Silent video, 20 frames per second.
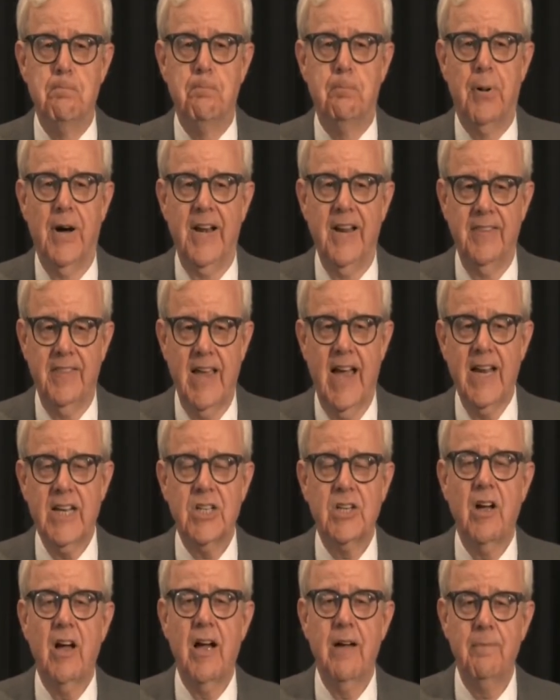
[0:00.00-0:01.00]
But at that
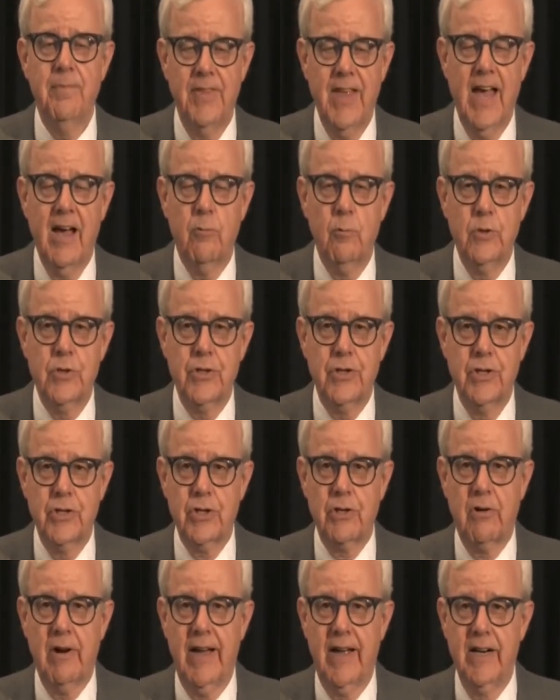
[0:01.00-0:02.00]
time, that was the
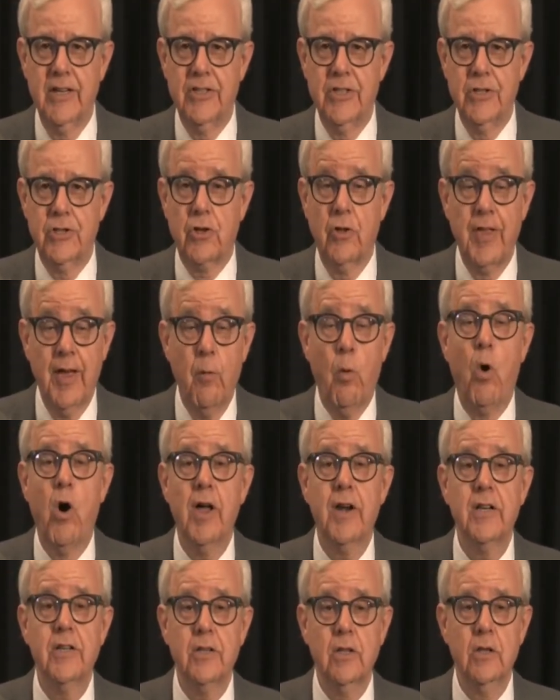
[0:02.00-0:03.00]
strategy. So they
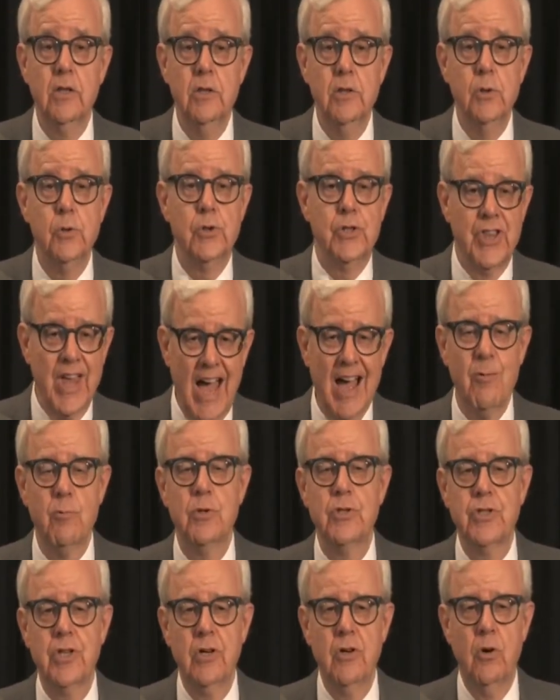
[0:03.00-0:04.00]
wanted to lose. That
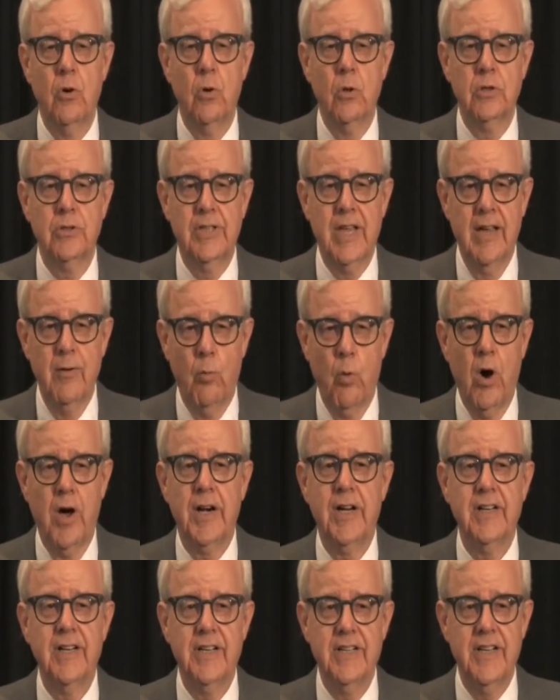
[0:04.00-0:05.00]
was the goal. They
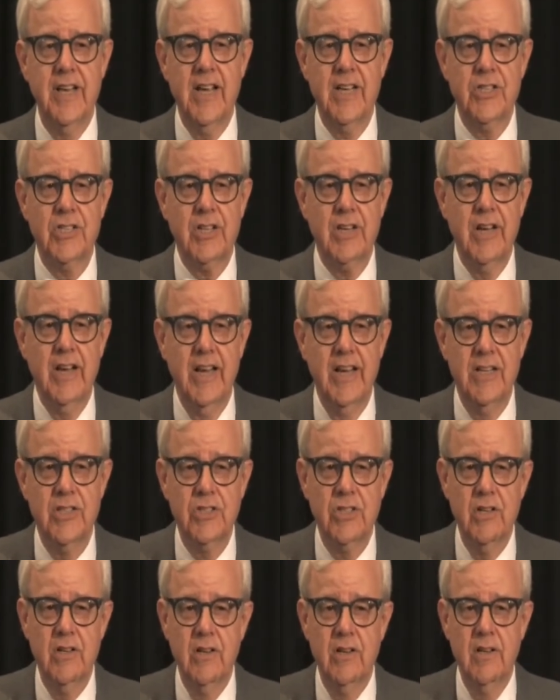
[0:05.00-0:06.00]
wanted a test
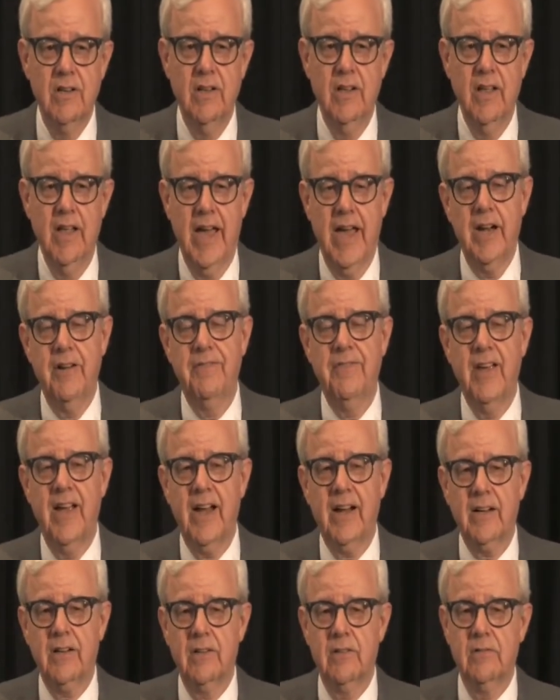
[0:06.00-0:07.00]
case. And in
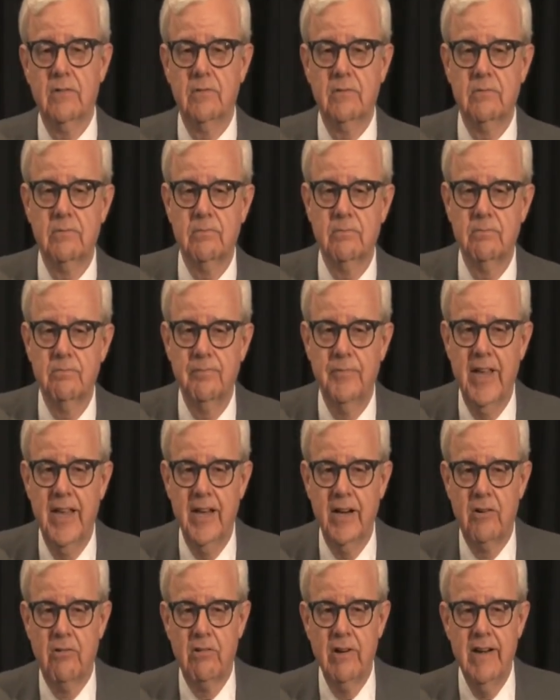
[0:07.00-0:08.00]
fact, they
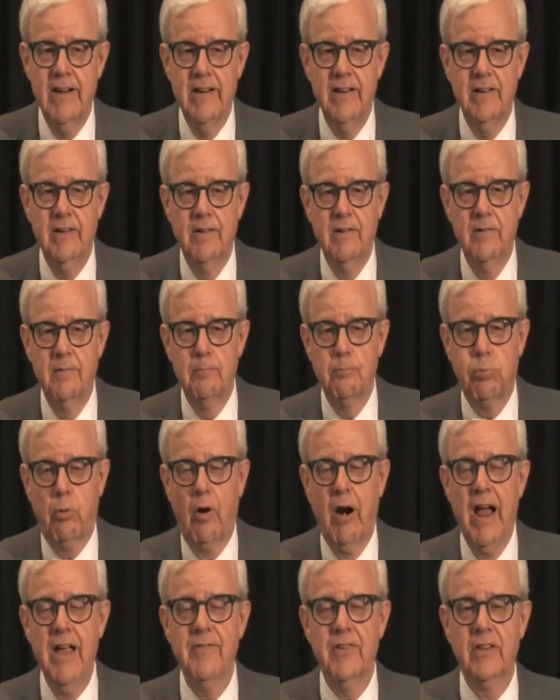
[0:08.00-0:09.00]
agreed
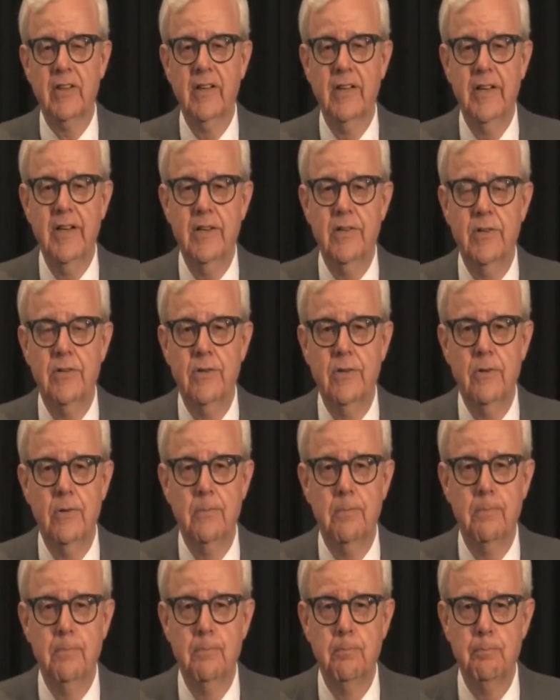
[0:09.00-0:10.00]
privately to
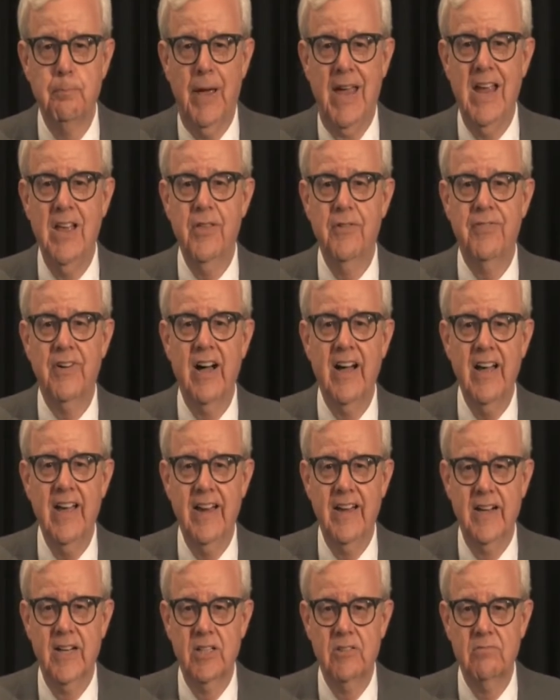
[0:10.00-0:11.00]
pay the
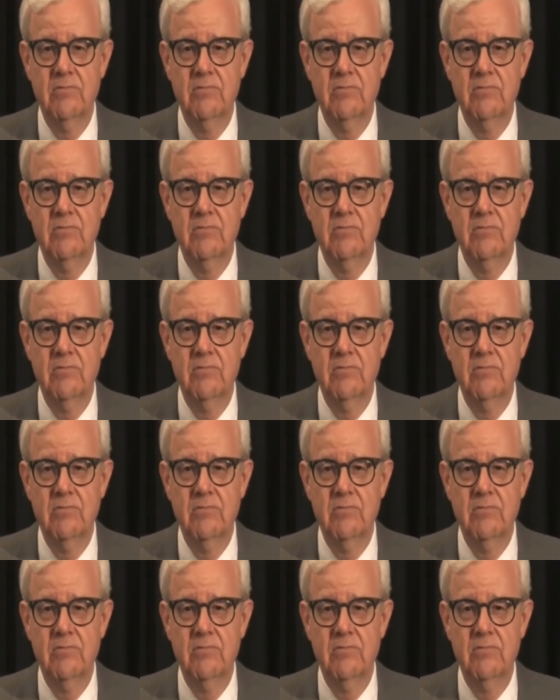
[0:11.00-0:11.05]
fine.